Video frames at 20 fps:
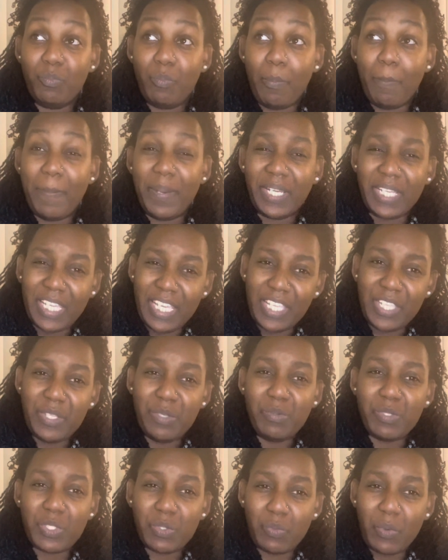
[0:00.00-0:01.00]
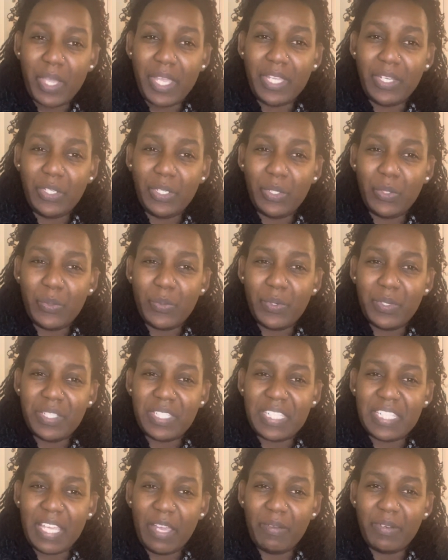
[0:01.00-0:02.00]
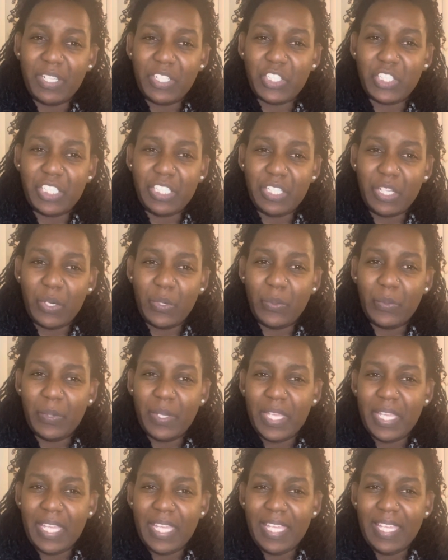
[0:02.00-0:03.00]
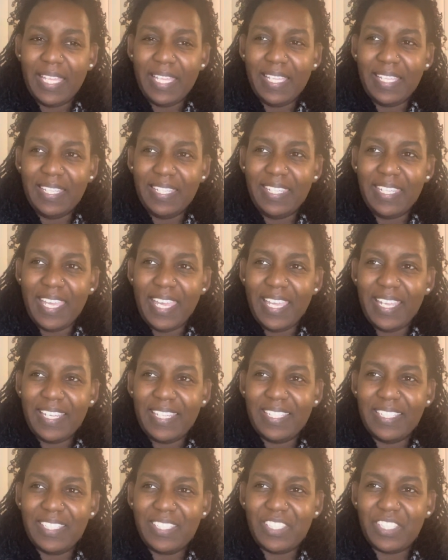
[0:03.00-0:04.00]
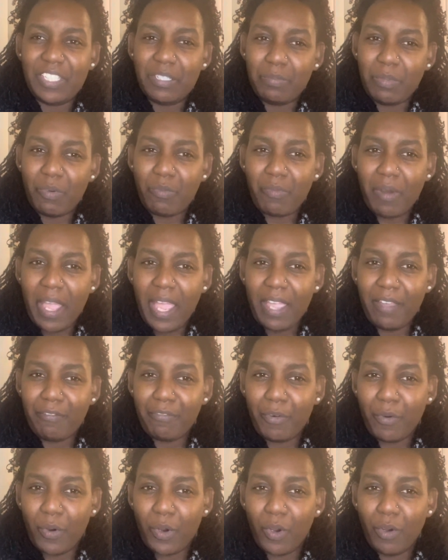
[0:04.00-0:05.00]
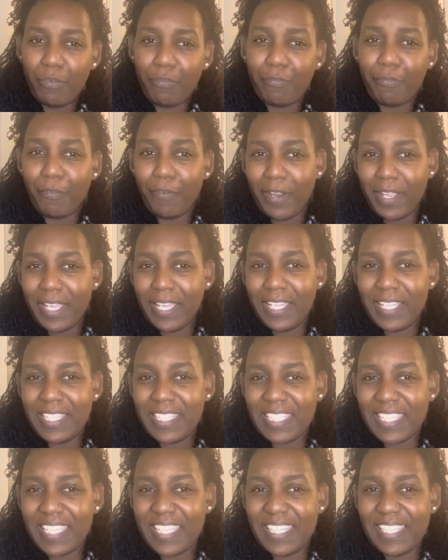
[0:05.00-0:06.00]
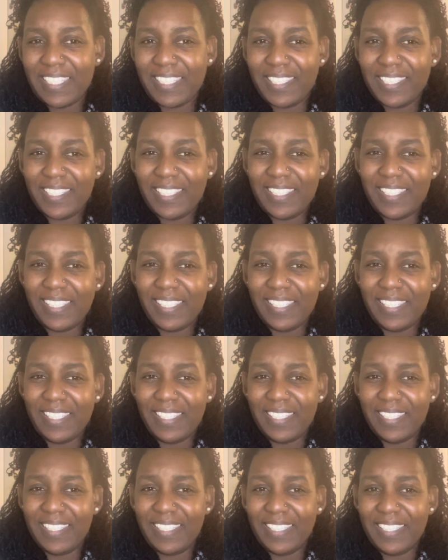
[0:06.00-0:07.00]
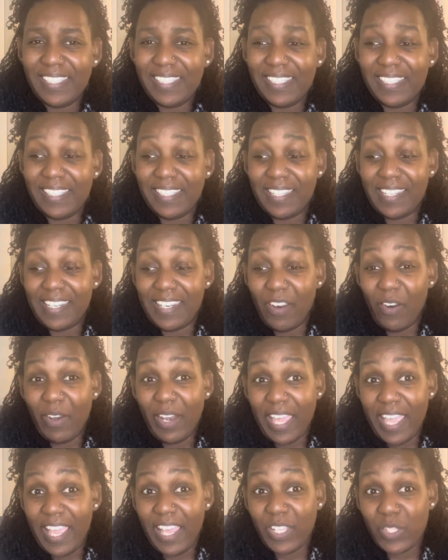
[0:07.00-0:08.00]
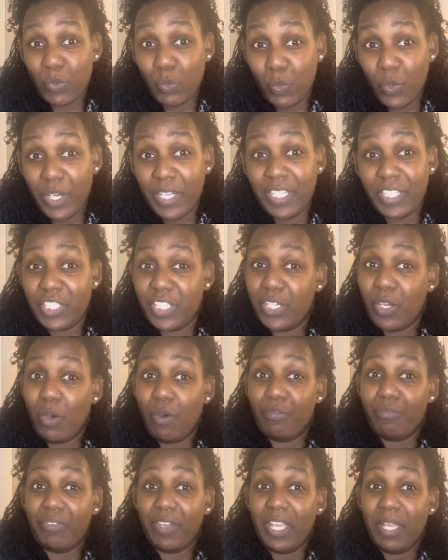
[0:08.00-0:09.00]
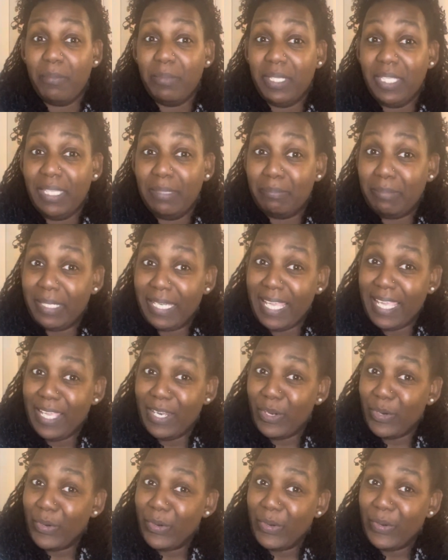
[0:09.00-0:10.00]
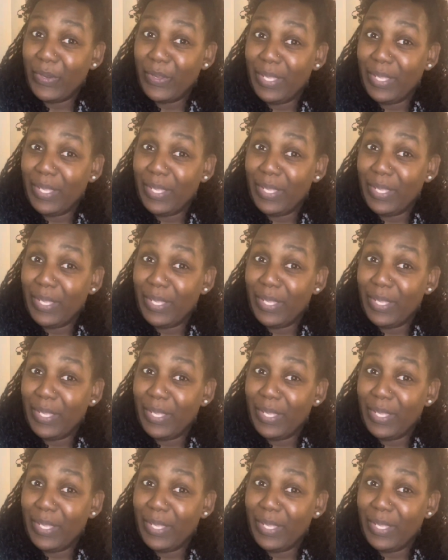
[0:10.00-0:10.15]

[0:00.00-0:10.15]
But can you sway Dolores now that she know that she's been riding for her friends and her last one that she called family played her?